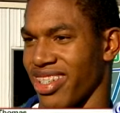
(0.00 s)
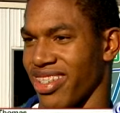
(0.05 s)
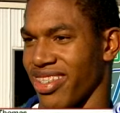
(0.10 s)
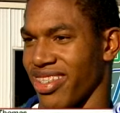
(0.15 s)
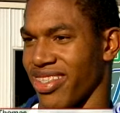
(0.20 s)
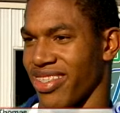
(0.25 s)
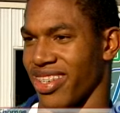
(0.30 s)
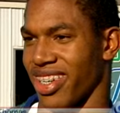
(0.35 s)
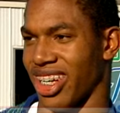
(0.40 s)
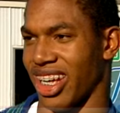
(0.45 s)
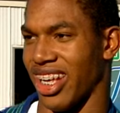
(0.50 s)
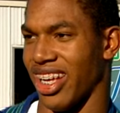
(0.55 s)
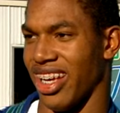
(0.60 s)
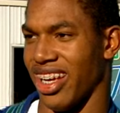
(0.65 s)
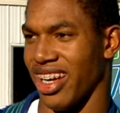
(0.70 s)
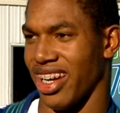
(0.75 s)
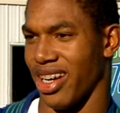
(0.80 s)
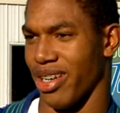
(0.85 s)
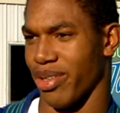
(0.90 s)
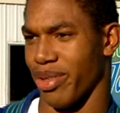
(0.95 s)
you know,
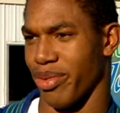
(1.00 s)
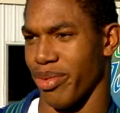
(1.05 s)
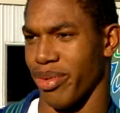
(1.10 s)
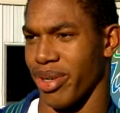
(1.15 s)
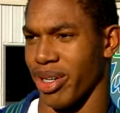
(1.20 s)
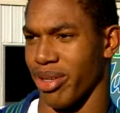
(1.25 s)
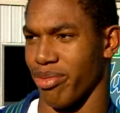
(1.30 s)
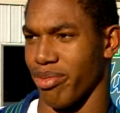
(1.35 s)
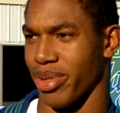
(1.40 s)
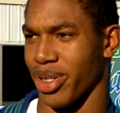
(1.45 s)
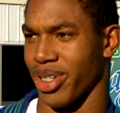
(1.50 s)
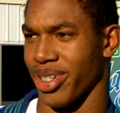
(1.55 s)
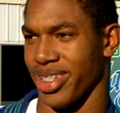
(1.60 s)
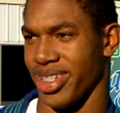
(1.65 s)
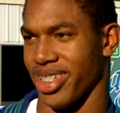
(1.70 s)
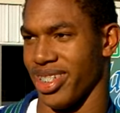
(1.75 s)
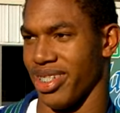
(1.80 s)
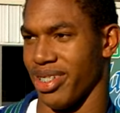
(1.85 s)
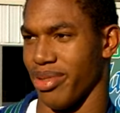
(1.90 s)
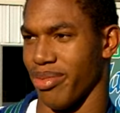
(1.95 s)
I want to be my own
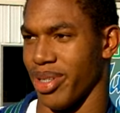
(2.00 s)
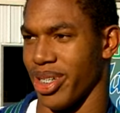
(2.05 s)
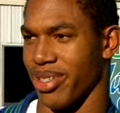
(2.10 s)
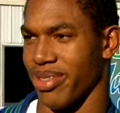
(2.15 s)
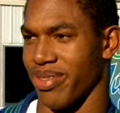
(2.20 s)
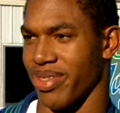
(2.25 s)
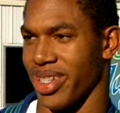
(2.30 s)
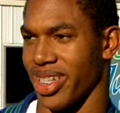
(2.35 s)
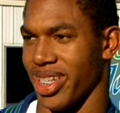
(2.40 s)
person and do my own